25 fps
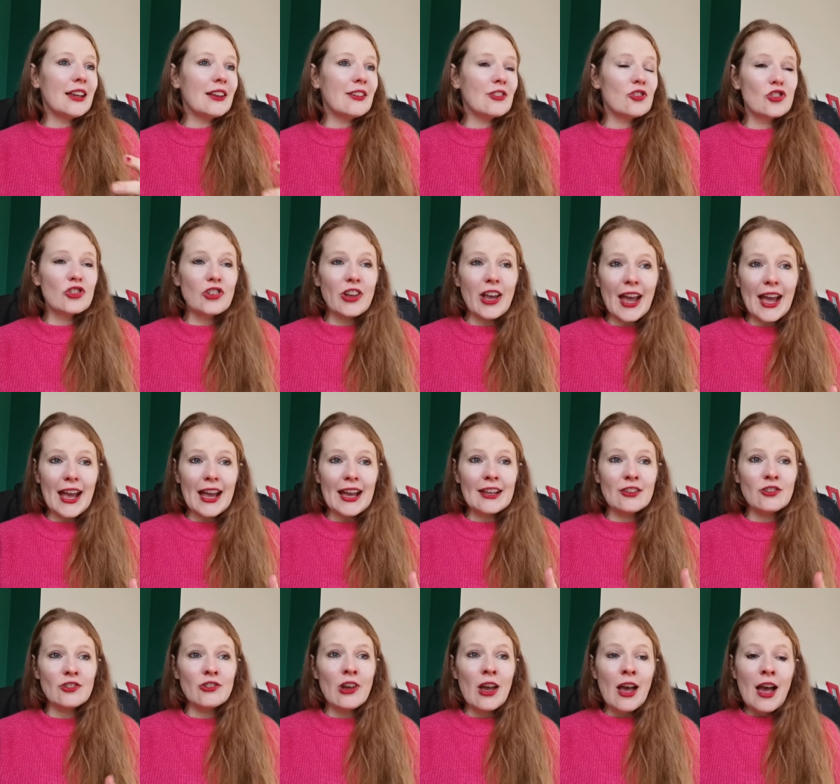things
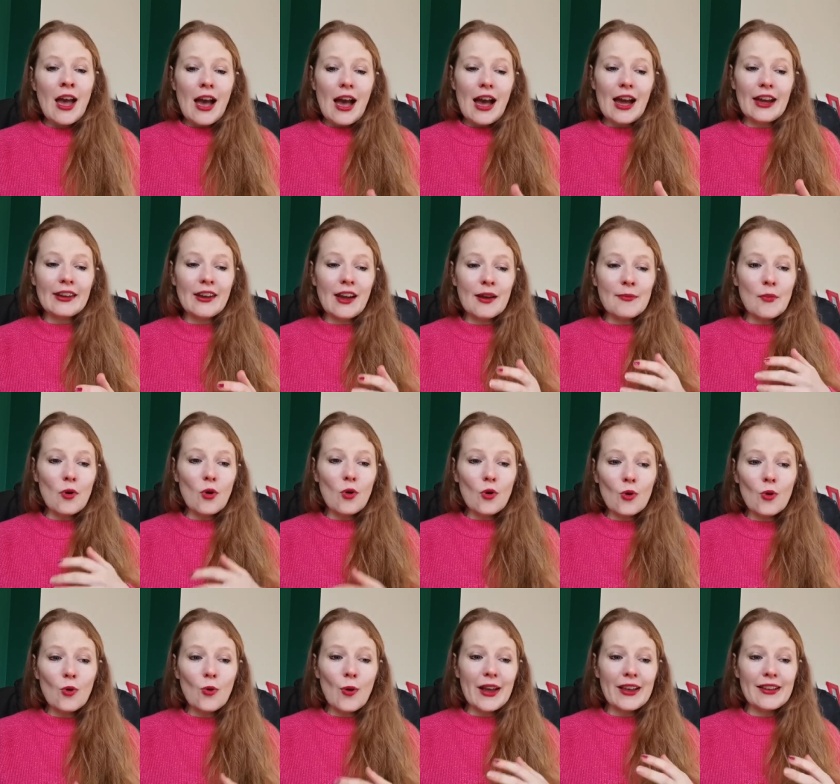change, and I'm
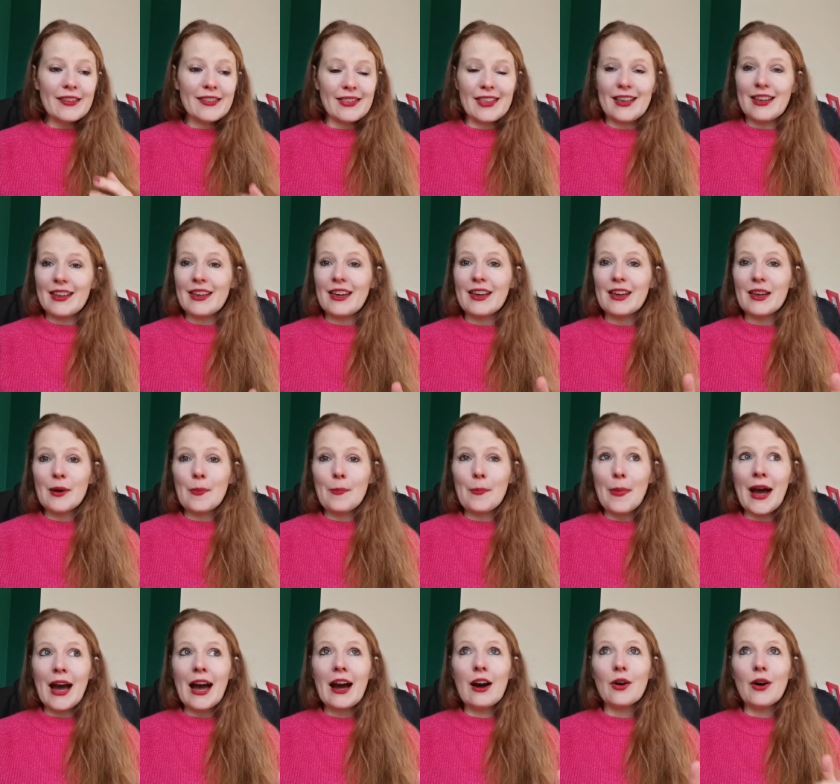always thinking
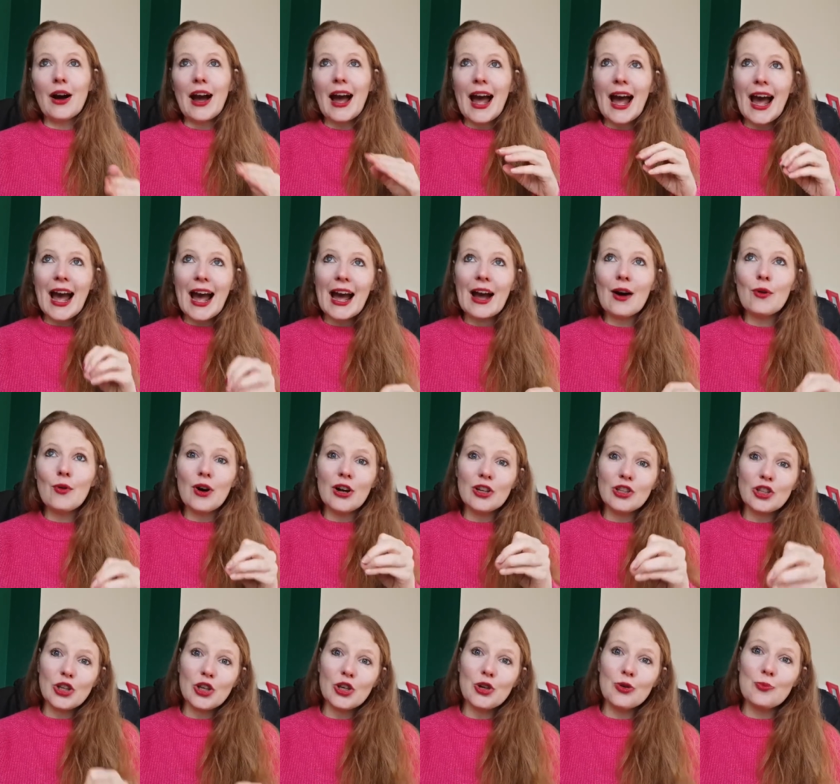about how
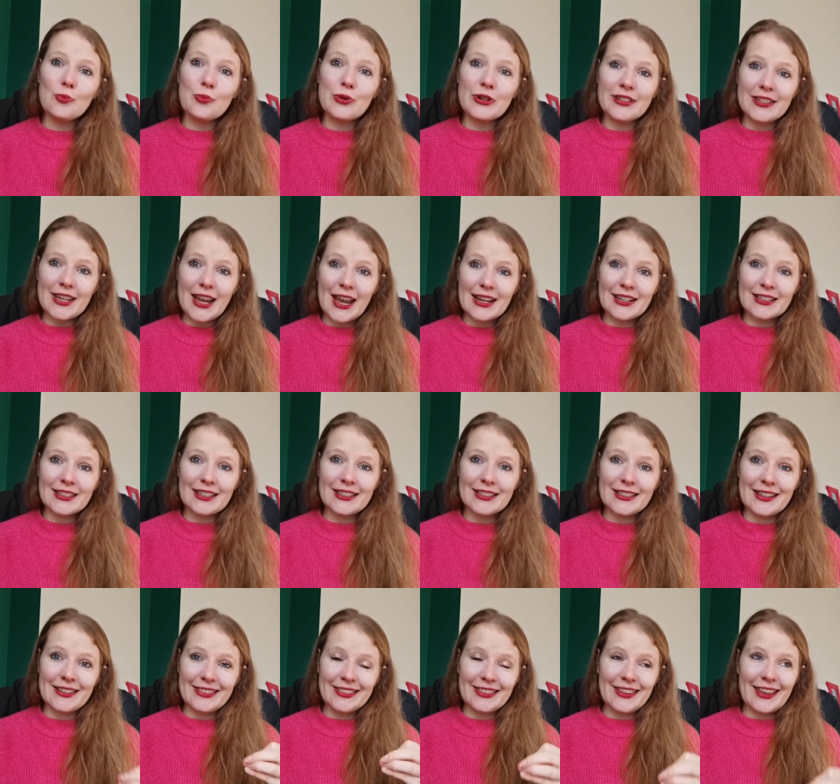are you
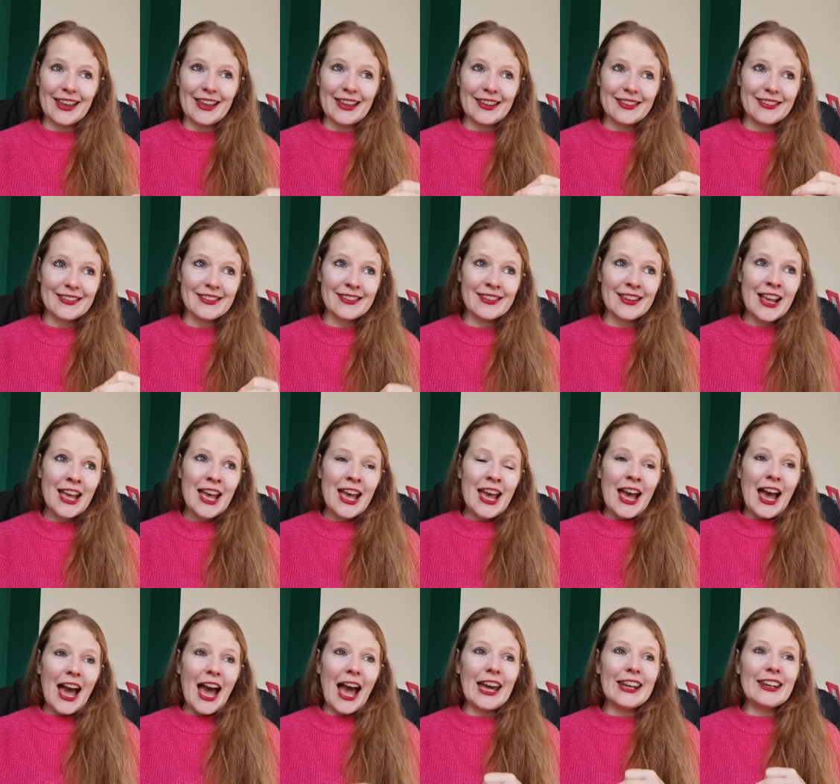protected in this?
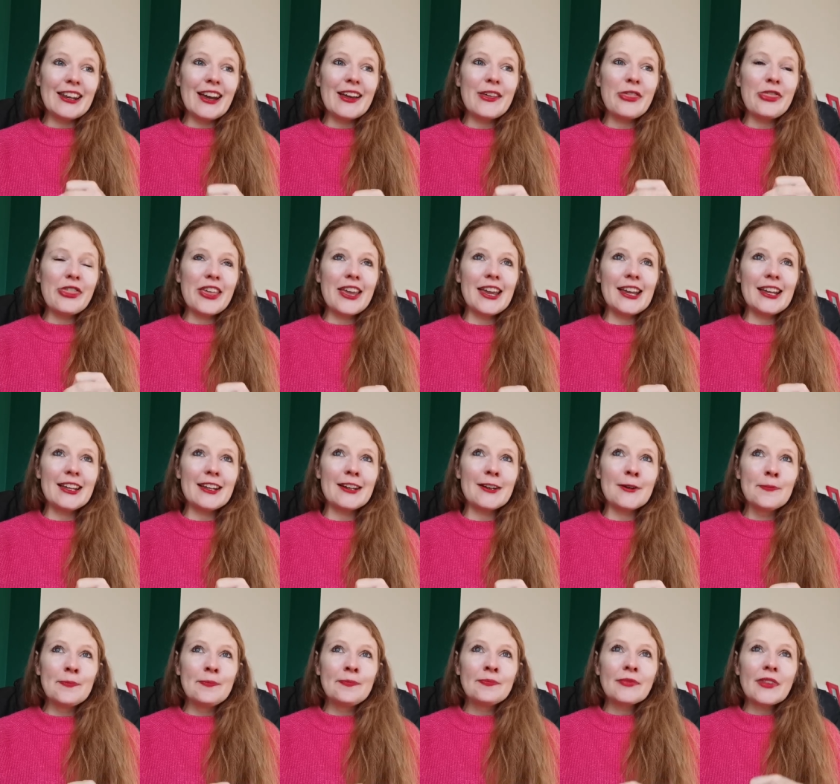And I
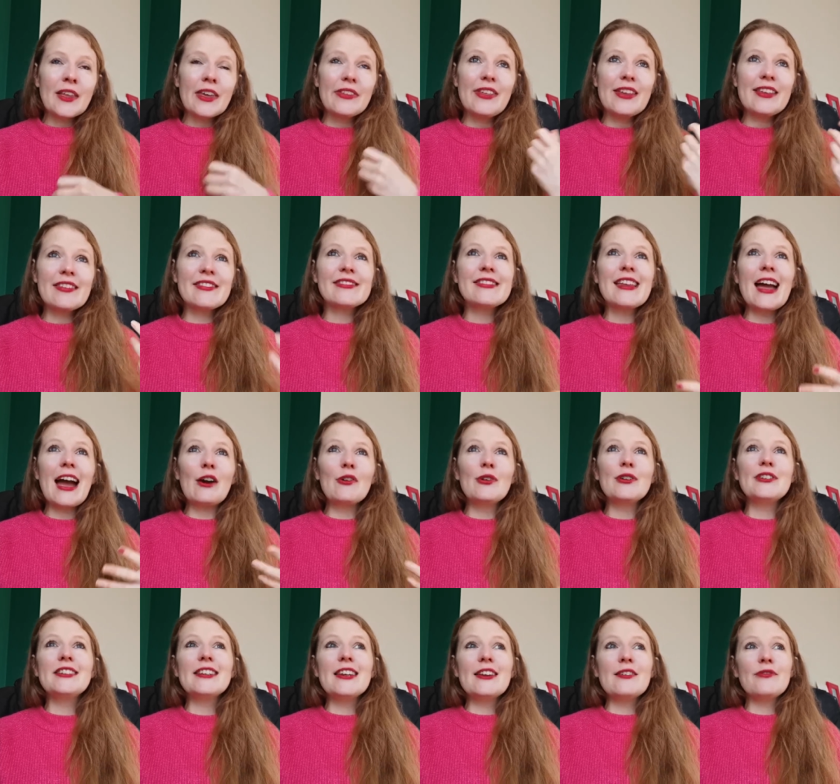think this
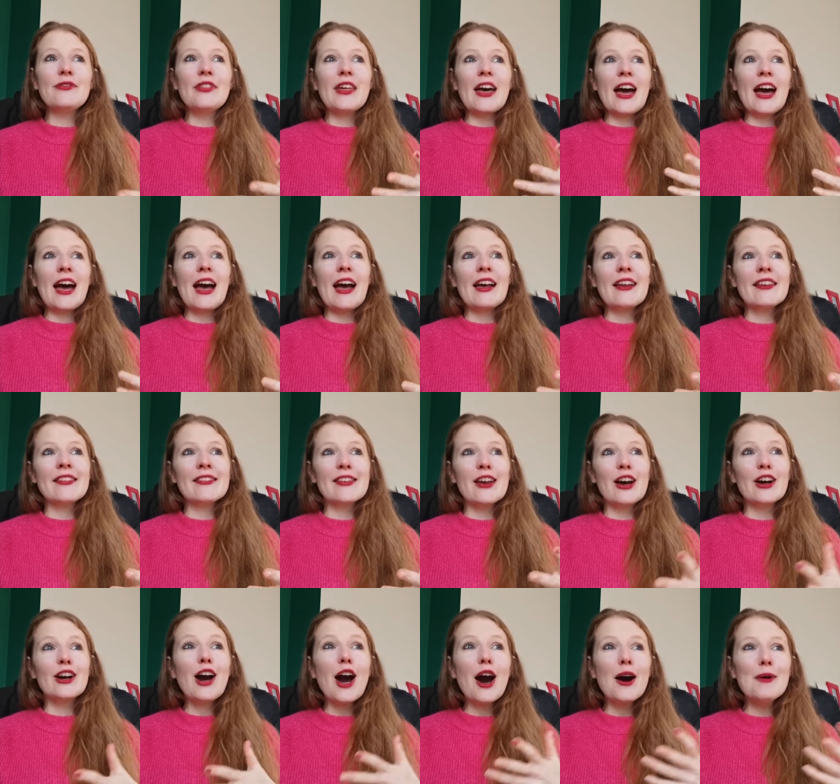narrative that has
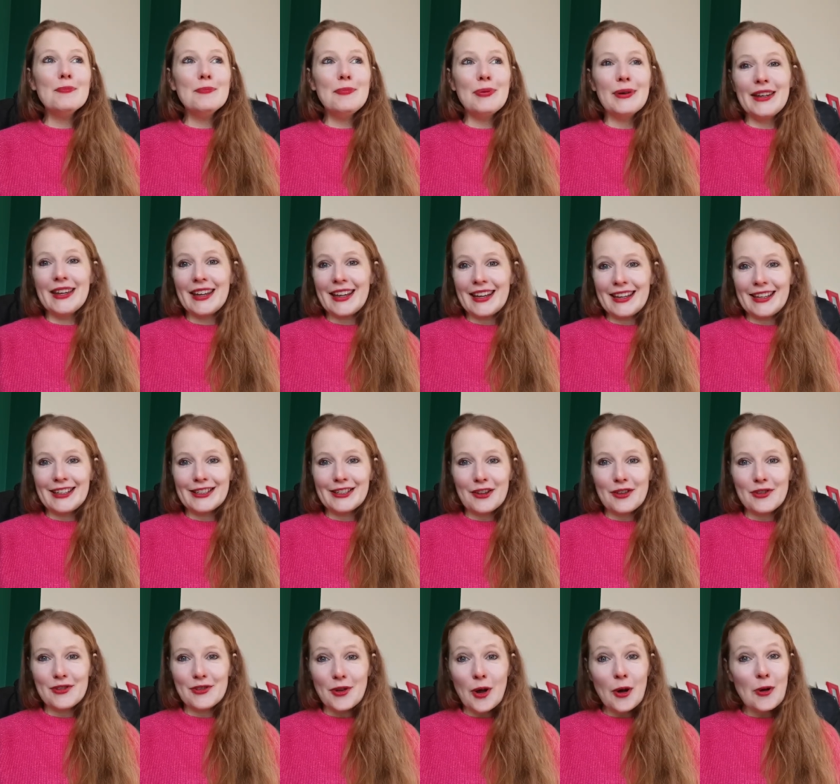
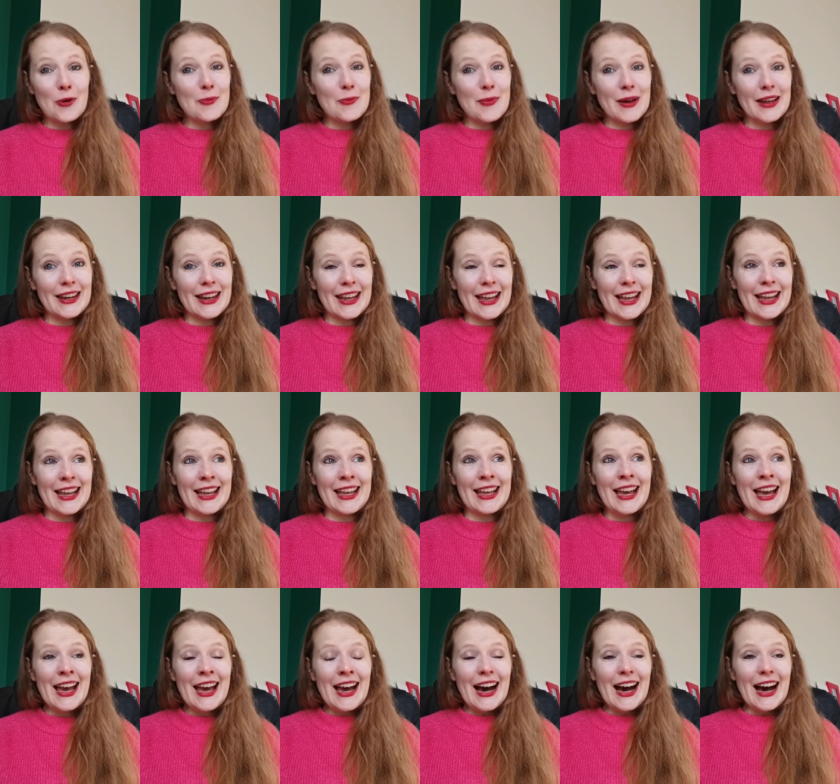accompanied so
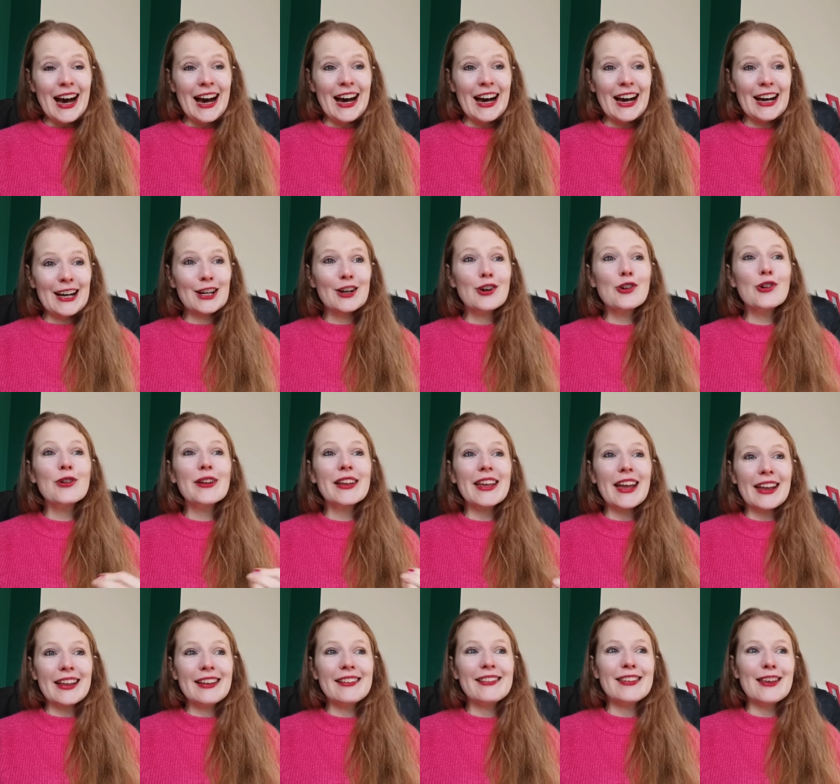many uh,
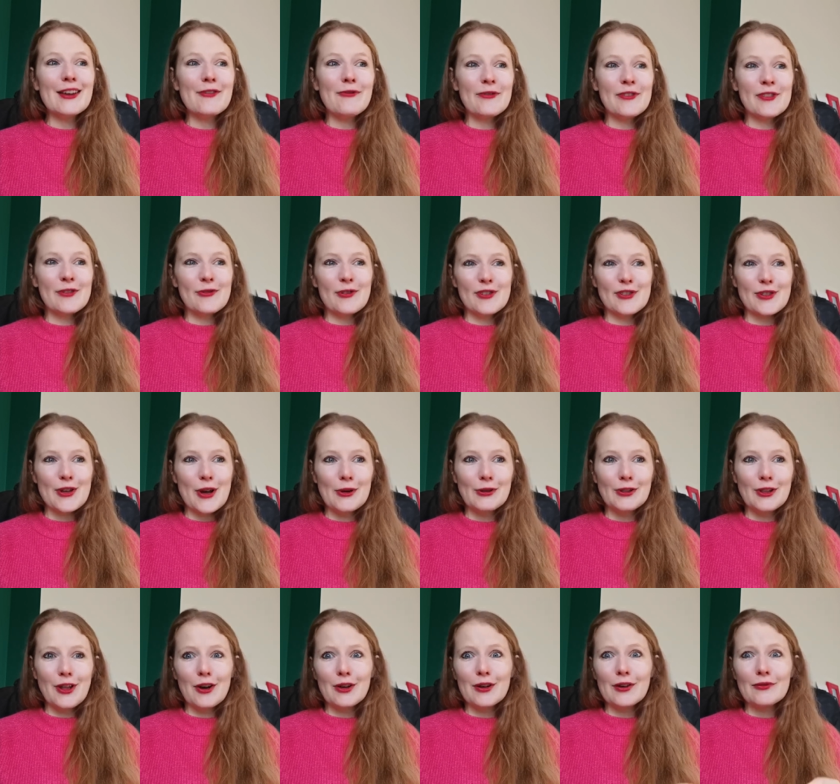creatives for
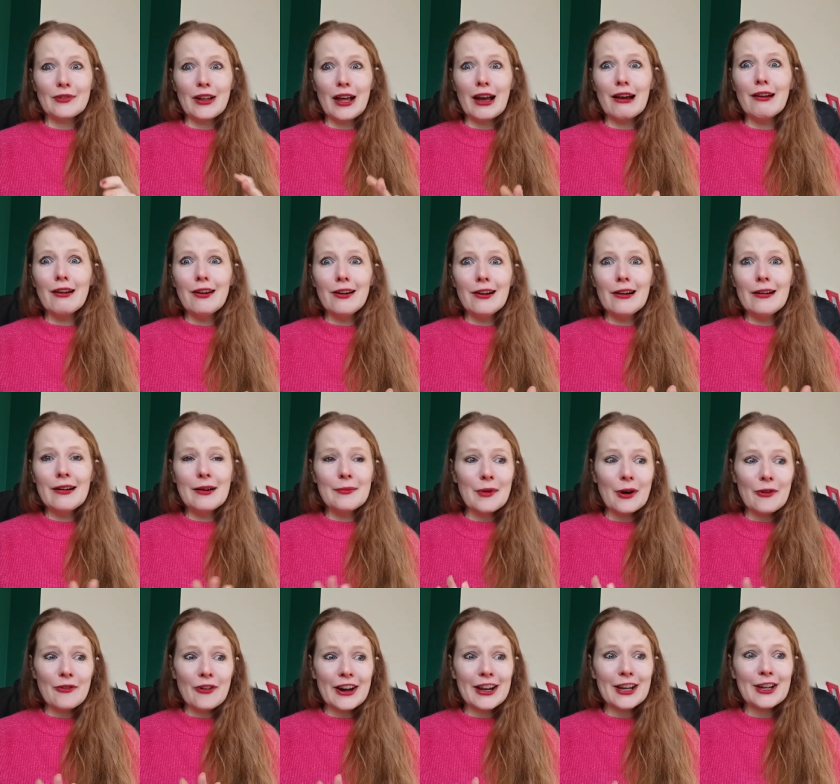so long of like, oh,
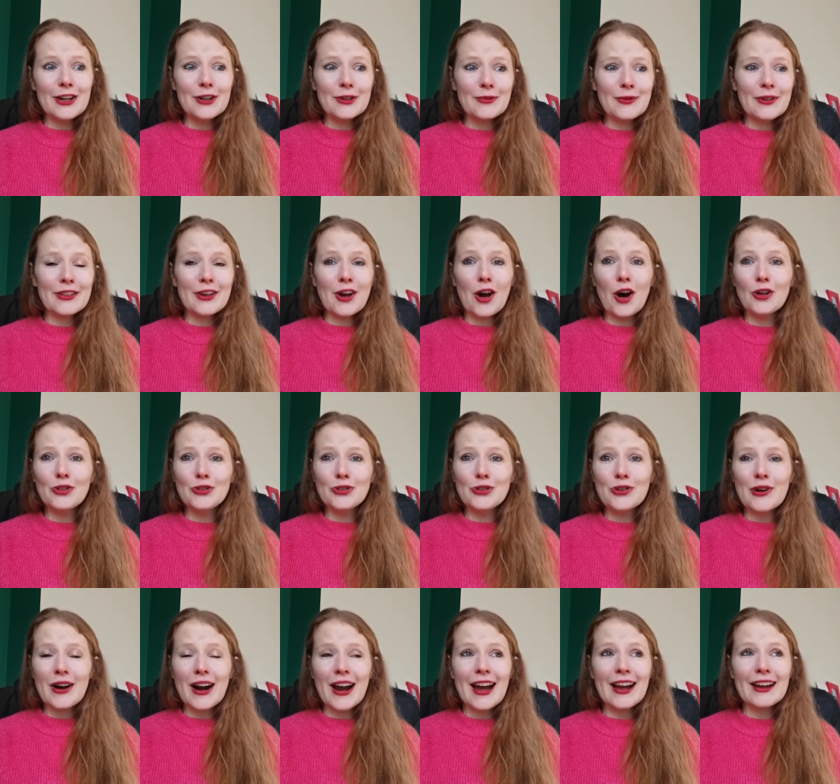I'm not very good with
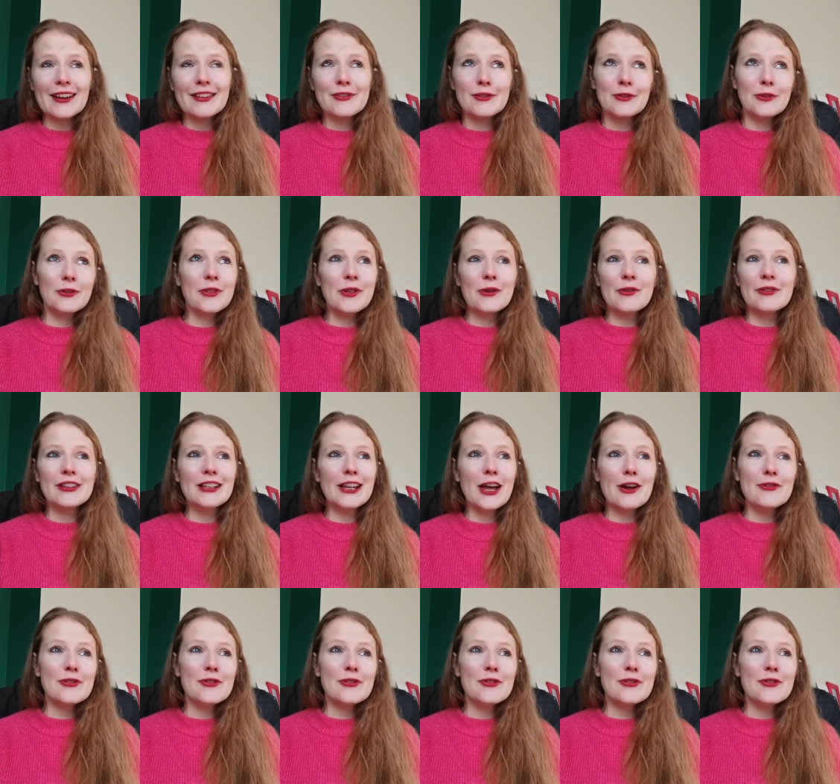contracts, or there were